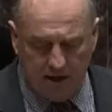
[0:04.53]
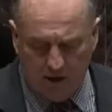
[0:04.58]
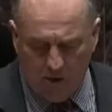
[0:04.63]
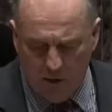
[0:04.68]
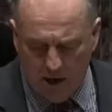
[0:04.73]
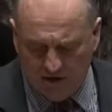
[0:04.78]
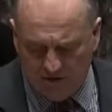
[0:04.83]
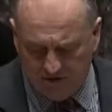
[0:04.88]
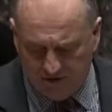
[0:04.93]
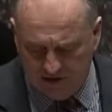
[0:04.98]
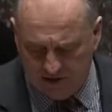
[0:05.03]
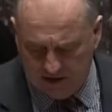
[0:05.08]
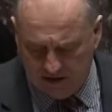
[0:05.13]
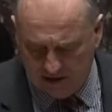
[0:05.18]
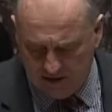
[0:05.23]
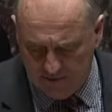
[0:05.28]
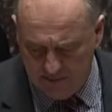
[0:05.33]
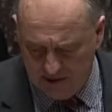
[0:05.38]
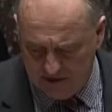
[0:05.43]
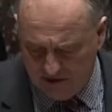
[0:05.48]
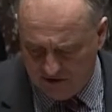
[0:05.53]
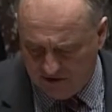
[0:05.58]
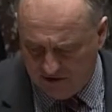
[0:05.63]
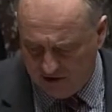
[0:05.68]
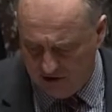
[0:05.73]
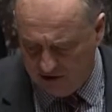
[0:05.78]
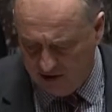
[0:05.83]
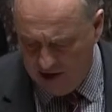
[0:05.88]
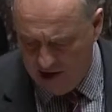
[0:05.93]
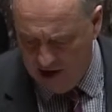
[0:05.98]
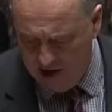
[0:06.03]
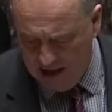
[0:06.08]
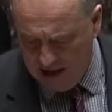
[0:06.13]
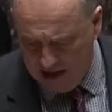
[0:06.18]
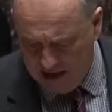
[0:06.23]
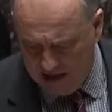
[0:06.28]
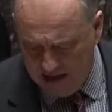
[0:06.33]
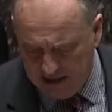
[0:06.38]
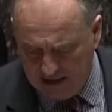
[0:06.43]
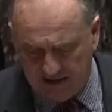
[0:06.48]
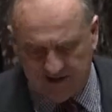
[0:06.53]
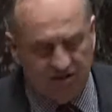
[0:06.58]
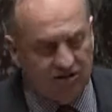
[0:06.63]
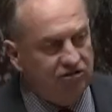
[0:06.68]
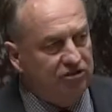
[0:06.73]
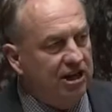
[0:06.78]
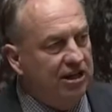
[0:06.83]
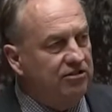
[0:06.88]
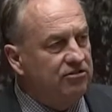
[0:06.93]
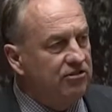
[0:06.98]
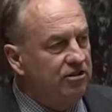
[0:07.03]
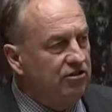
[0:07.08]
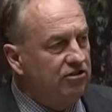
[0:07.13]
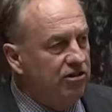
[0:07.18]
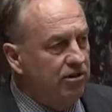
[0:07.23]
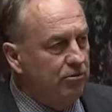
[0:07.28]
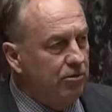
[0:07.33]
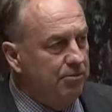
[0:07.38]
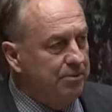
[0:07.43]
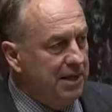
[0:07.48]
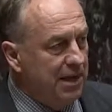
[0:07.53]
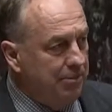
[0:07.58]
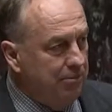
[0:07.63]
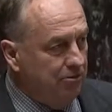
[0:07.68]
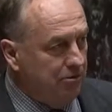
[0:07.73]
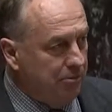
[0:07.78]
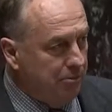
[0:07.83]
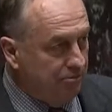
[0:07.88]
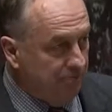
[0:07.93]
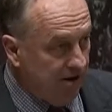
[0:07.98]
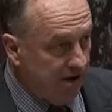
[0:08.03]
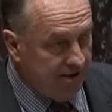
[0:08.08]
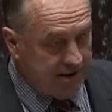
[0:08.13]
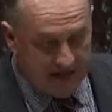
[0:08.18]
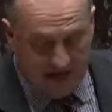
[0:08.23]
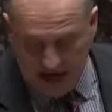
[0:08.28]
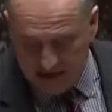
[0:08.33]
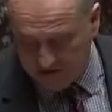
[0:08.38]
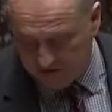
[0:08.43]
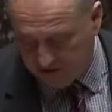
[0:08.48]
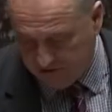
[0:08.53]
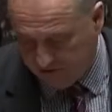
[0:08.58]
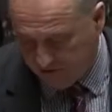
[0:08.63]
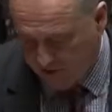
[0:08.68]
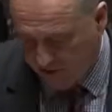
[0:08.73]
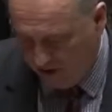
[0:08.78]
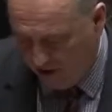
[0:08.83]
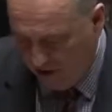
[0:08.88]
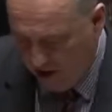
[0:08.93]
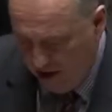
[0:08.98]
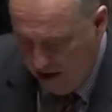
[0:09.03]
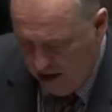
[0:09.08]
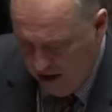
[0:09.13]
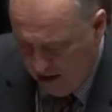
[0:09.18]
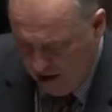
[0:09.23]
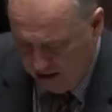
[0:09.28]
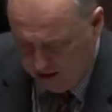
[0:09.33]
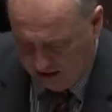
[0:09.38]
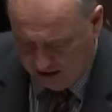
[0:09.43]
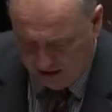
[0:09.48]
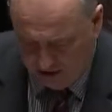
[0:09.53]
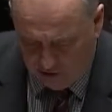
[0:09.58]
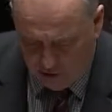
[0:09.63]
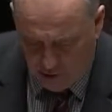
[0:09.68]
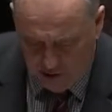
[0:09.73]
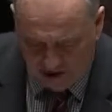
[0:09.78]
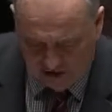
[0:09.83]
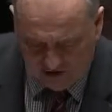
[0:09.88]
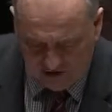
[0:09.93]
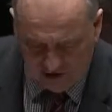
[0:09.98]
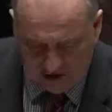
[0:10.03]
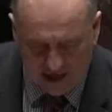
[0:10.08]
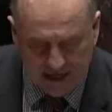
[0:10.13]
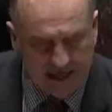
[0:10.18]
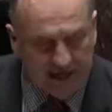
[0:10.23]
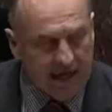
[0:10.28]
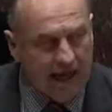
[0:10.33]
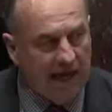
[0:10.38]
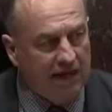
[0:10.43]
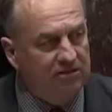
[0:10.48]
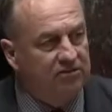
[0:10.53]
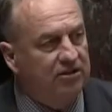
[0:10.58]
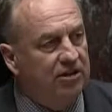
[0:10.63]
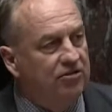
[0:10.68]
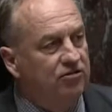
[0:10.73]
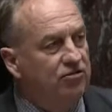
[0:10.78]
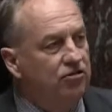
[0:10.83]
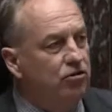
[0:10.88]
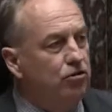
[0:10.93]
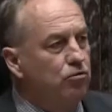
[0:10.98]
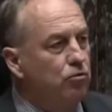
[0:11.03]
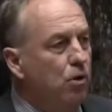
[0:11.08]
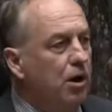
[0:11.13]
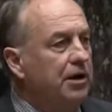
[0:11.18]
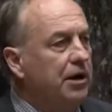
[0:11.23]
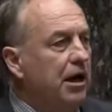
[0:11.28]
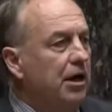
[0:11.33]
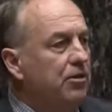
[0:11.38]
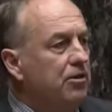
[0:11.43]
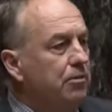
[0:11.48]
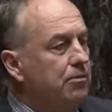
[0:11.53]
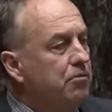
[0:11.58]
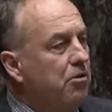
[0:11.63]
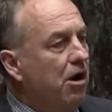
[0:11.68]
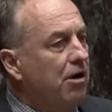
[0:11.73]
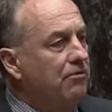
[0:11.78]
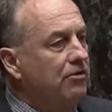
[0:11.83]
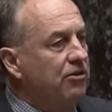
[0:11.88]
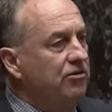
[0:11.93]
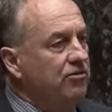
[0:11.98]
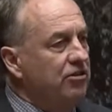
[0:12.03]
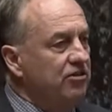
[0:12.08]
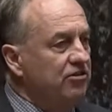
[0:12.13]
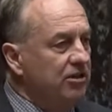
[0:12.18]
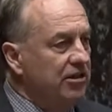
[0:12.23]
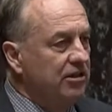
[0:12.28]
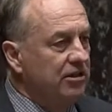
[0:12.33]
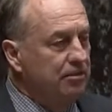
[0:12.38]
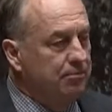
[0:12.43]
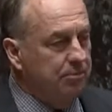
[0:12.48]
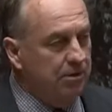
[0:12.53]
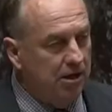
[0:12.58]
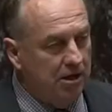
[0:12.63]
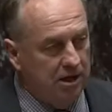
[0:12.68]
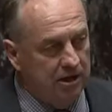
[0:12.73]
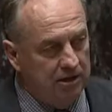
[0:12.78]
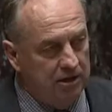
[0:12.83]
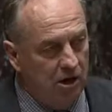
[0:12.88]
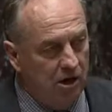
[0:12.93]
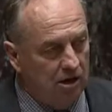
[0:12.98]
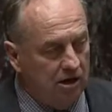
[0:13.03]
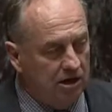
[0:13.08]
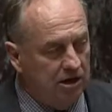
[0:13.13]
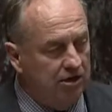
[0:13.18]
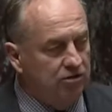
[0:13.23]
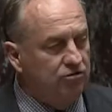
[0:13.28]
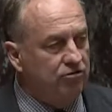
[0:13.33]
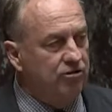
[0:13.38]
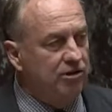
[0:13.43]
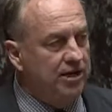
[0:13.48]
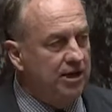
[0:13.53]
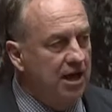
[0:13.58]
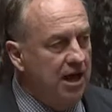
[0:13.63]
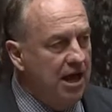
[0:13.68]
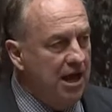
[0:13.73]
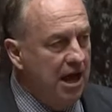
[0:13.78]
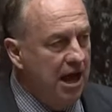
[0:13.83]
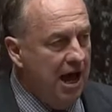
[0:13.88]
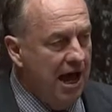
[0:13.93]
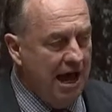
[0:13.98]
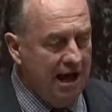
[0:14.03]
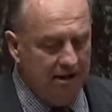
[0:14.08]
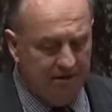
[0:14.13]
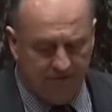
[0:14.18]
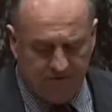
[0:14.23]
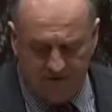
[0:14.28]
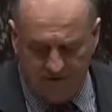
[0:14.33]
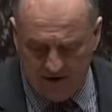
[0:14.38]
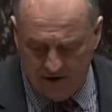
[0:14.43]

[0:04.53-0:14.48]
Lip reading: question that the Minister had suggested she would be able to provide the answer for. The question I had asked as to what other provinces in our country have